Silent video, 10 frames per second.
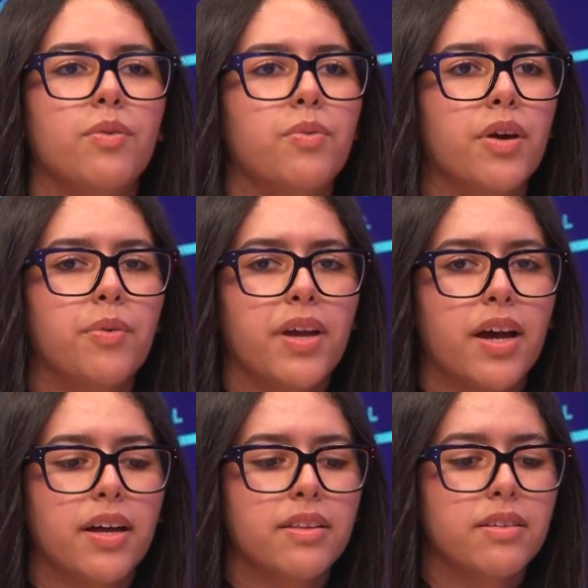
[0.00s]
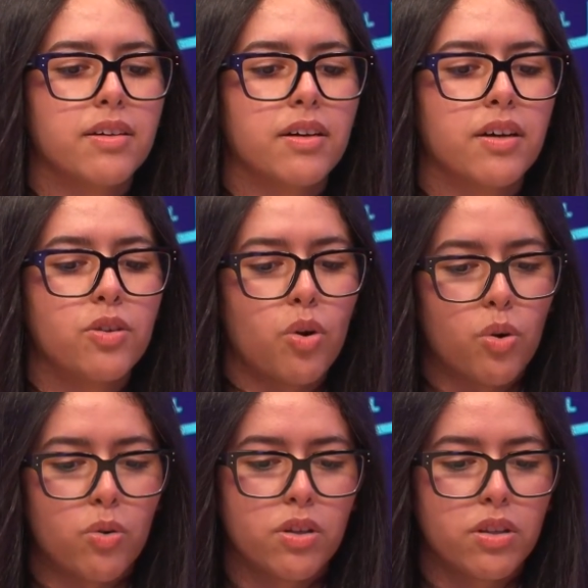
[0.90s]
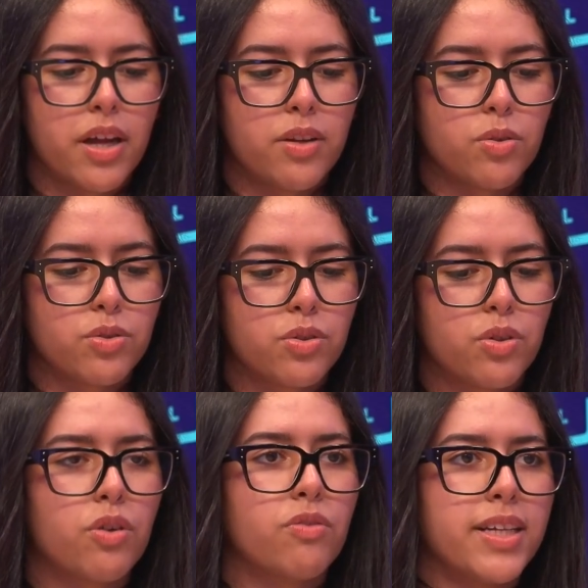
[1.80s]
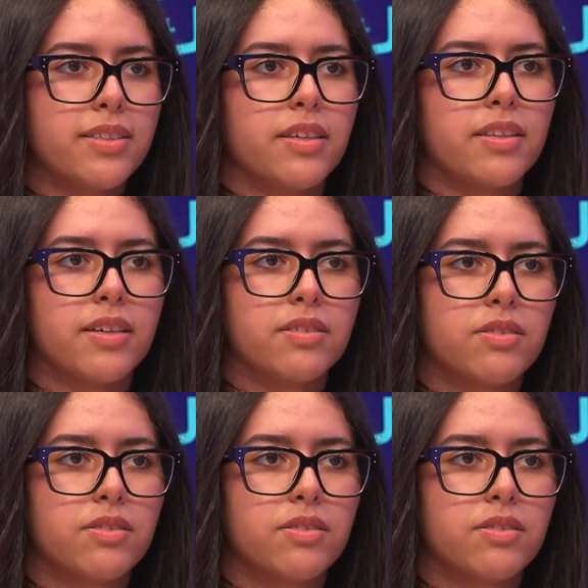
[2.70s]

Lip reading: Where we had an oral and also a writing test.